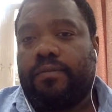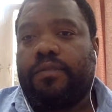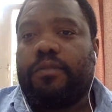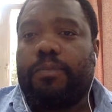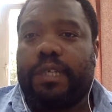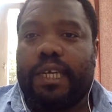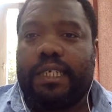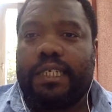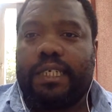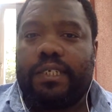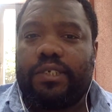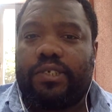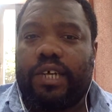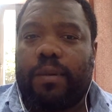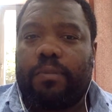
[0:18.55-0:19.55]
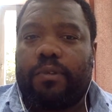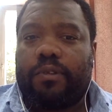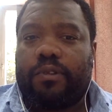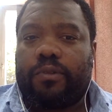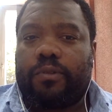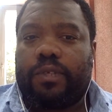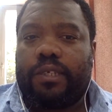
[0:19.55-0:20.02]
The big idea in chapter
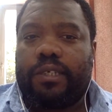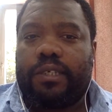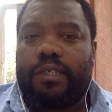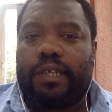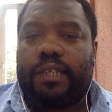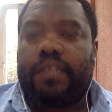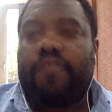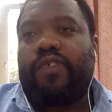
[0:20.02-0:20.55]
3 is that the